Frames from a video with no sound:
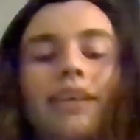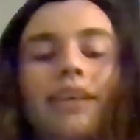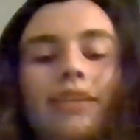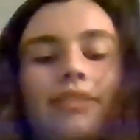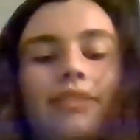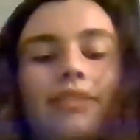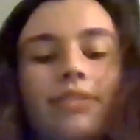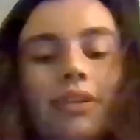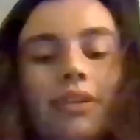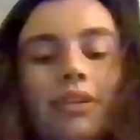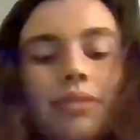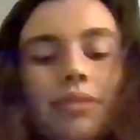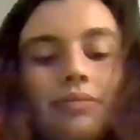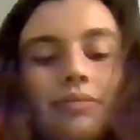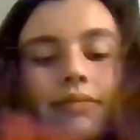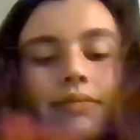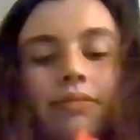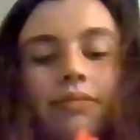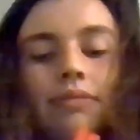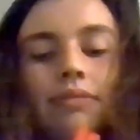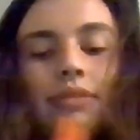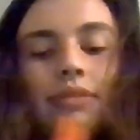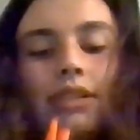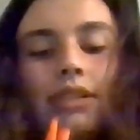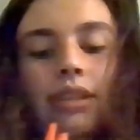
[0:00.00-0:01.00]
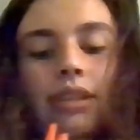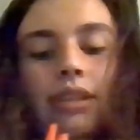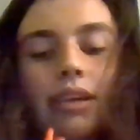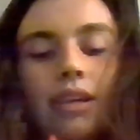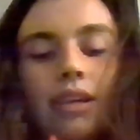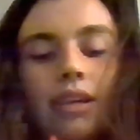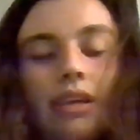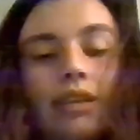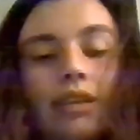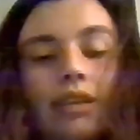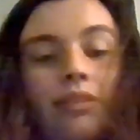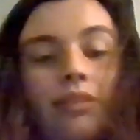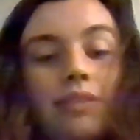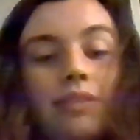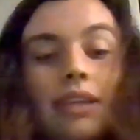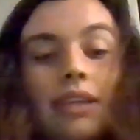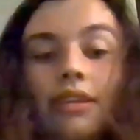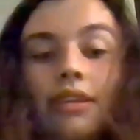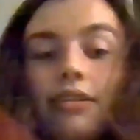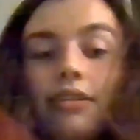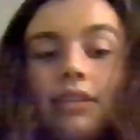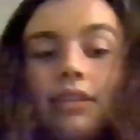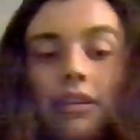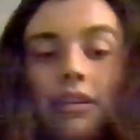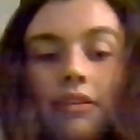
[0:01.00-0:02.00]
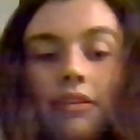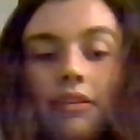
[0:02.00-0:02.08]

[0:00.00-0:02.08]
So you take your cling